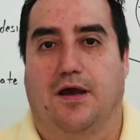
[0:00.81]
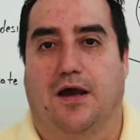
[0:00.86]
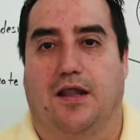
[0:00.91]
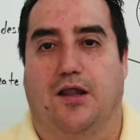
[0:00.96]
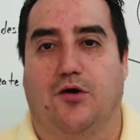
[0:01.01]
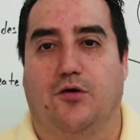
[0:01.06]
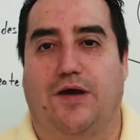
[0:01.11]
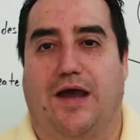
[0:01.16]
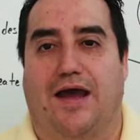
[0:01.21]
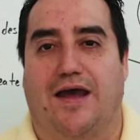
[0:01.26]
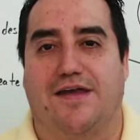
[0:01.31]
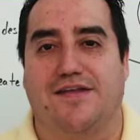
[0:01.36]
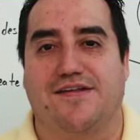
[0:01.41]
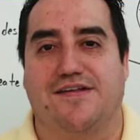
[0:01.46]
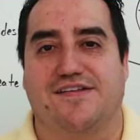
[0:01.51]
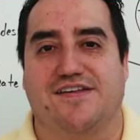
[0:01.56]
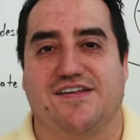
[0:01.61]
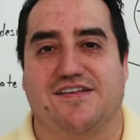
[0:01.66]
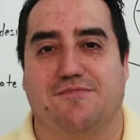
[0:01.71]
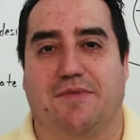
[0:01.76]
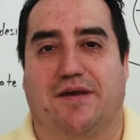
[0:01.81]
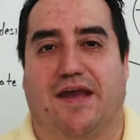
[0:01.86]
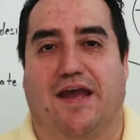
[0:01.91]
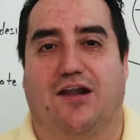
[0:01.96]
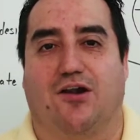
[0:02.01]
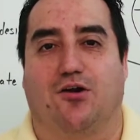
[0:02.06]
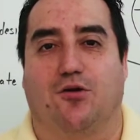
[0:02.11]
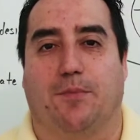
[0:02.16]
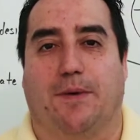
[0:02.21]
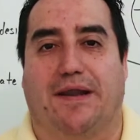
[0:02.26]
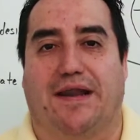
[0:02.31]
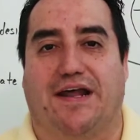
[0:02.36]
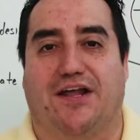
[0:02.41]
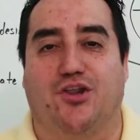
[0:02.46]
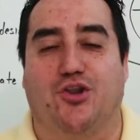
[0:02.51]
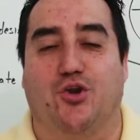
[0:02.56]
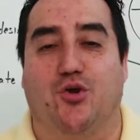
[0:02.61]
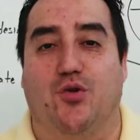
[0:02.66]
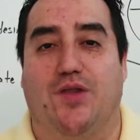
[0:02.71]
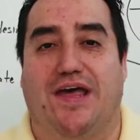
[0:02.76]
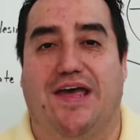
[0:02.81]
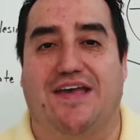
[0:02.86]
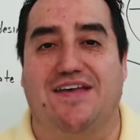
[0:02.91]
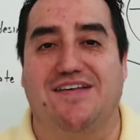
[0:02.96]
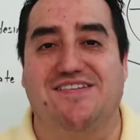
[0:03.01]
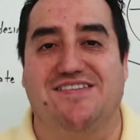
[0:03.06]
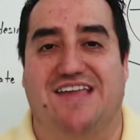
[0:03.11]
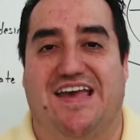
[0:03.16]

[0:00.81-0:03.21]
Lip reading: Hello guys, this is Miguel Olvera and today